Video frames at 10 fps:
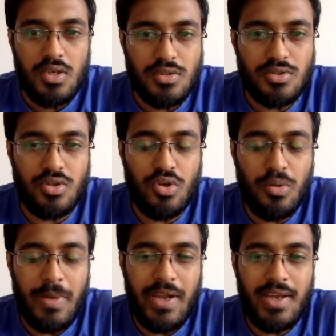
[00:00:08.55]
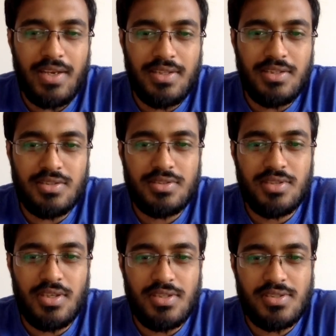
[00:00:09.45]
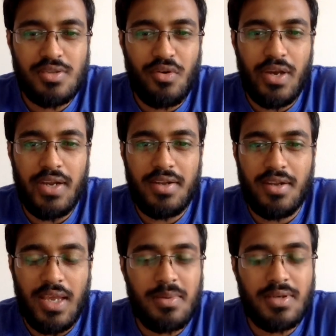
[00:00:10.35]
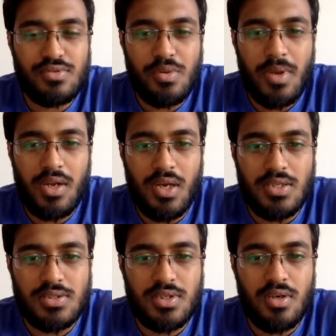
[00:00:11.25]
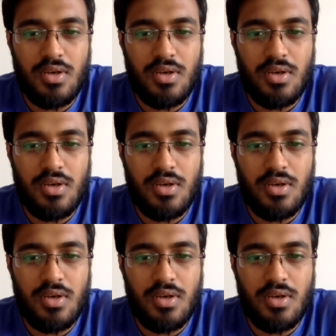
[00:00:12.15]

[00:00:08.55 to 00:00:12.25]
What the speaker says: So medicals is quite time-consuming task,